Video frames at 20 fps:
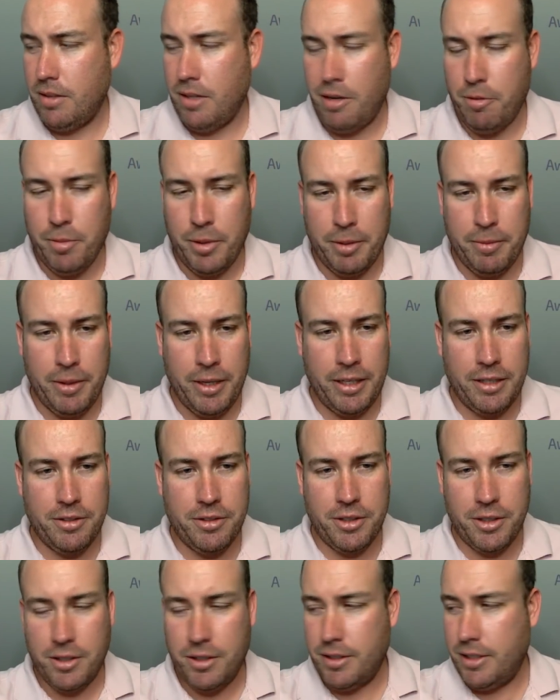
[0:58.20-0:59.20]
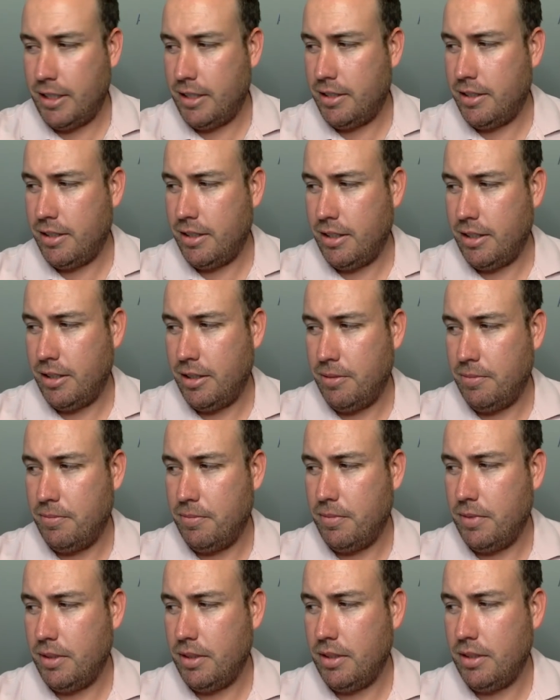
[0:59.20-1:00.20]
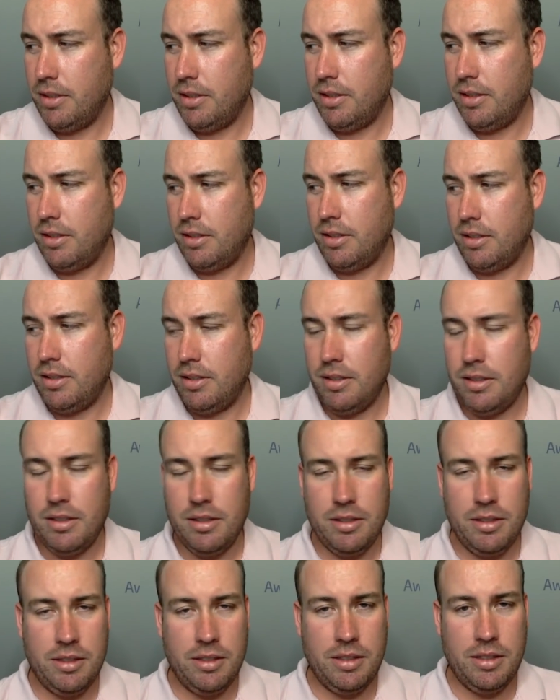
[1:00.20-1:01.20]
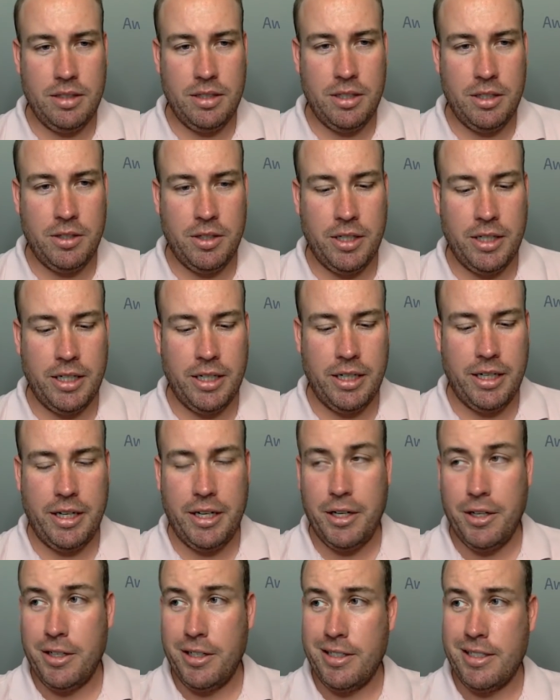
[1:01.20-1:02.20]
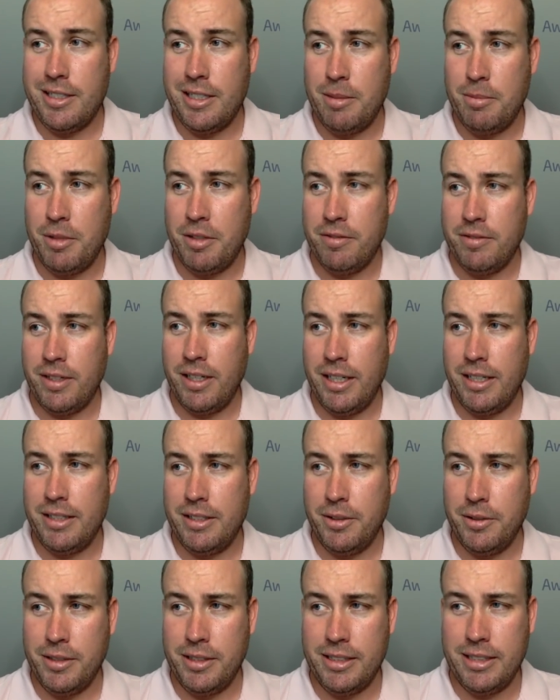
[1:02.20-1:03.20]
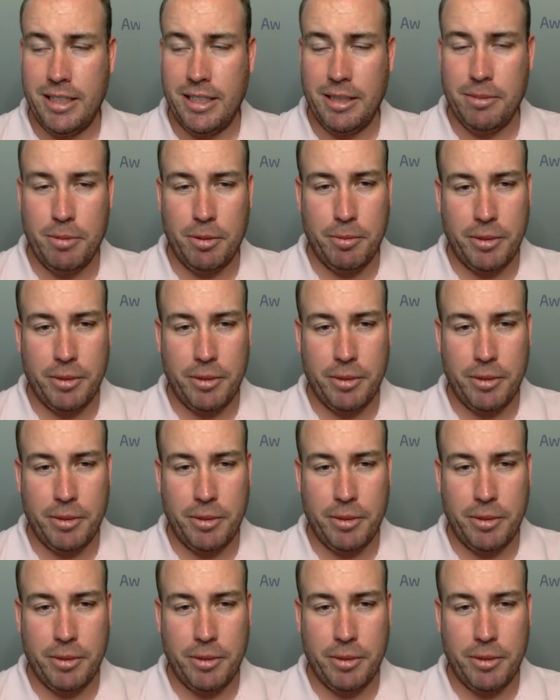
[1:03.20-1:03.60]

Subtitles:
everybody make sure that you can hear and see me fine. Tony's saying my